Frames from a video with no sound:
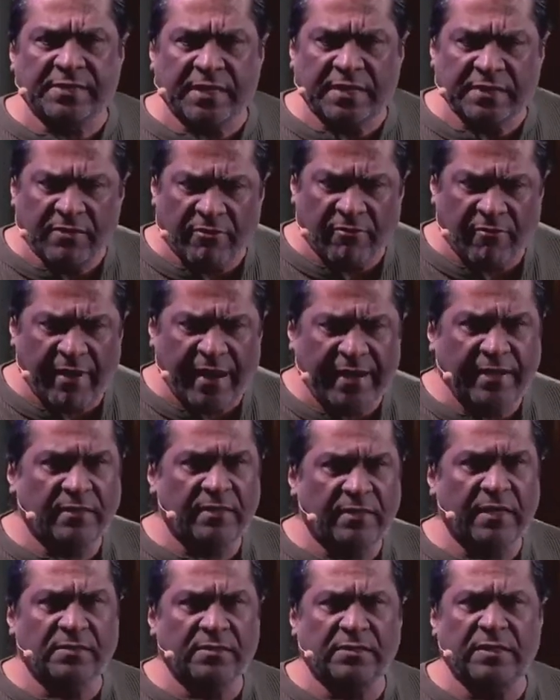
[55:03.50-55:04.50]
in the right
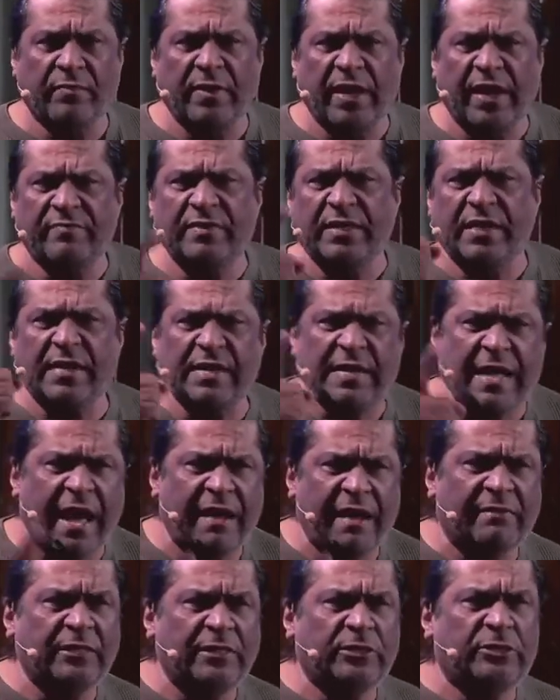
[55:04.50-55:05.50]
things. They will have the
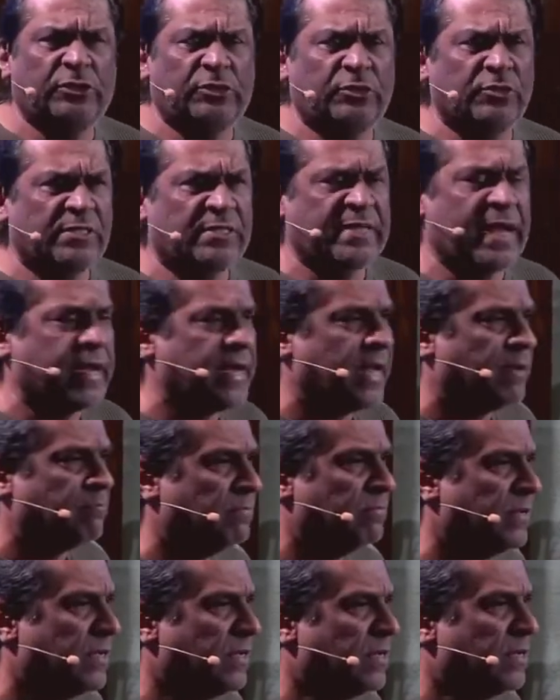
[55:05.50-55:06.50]
courage to stand up
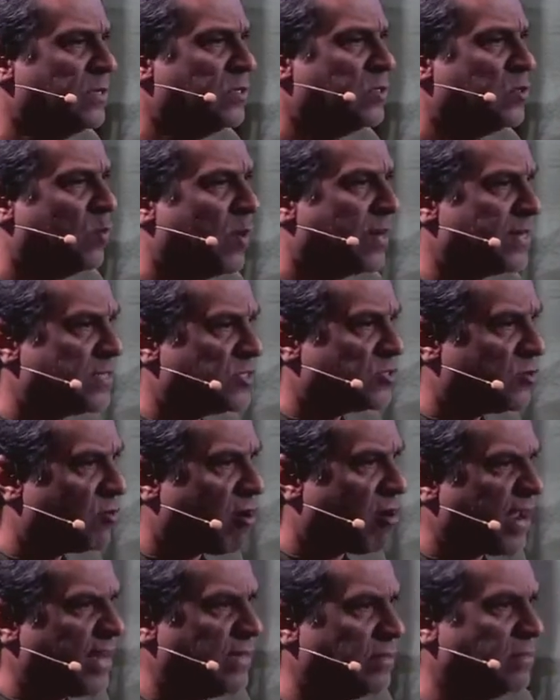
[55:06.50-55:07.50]
to what is
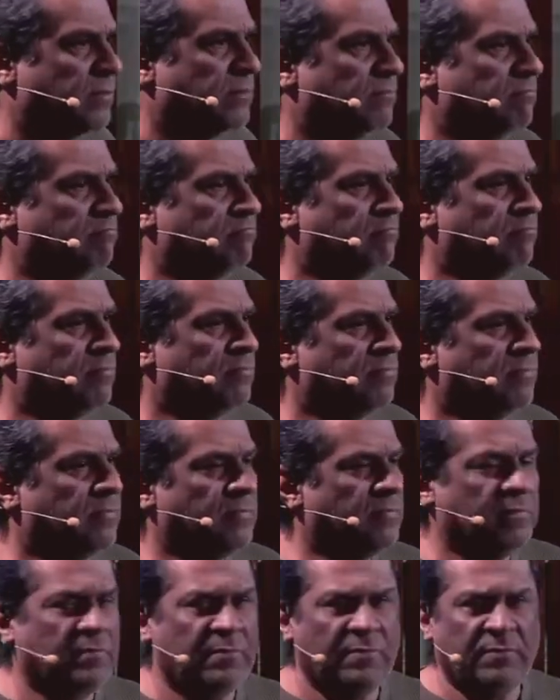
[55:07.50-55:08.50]

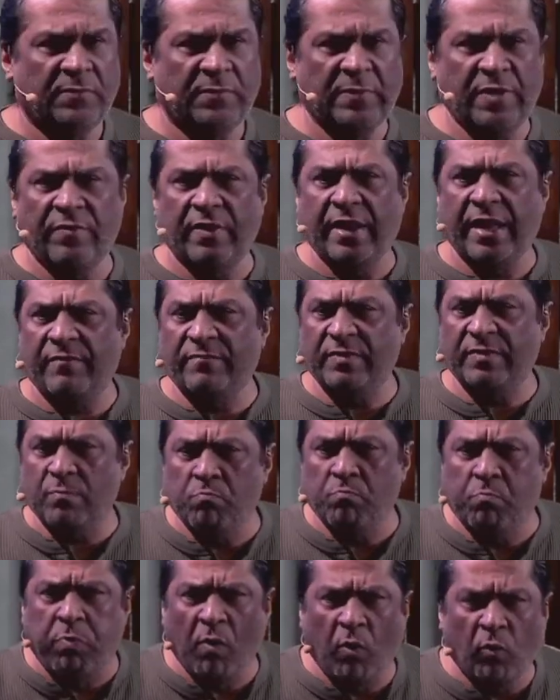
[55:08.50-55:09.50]
right. They will have the
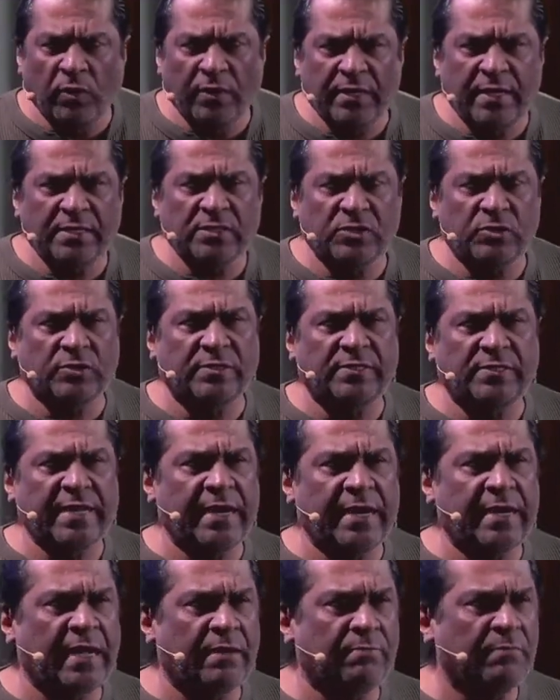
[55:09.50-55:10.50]
boldness to
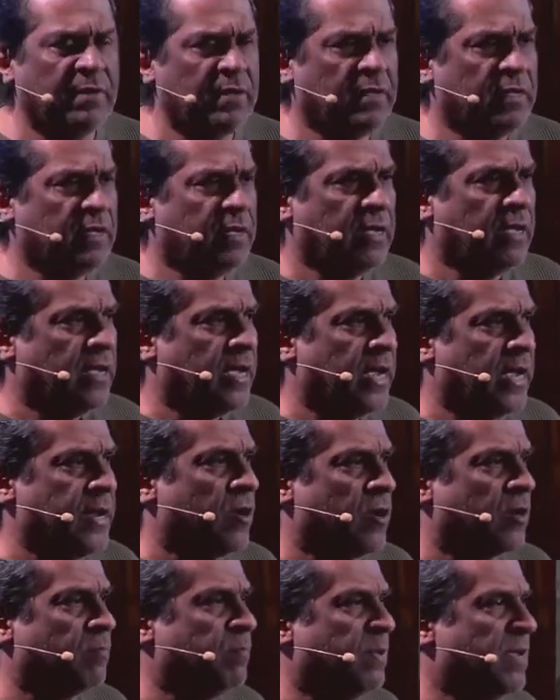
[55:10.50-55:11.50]
stand up and
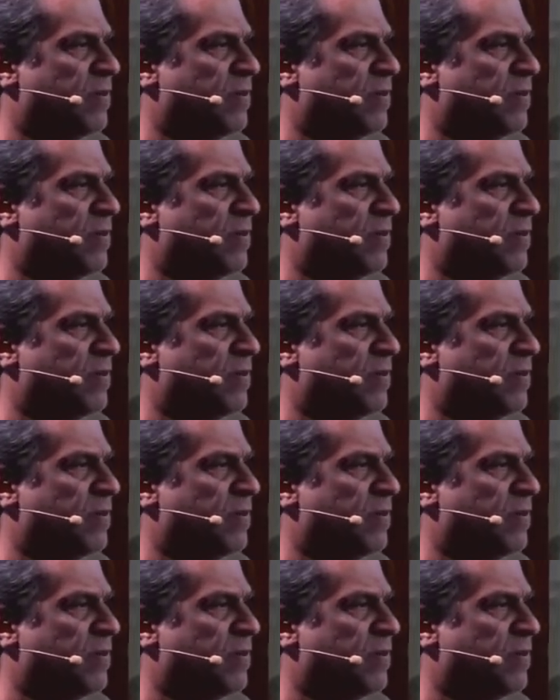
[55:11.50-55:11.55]
not be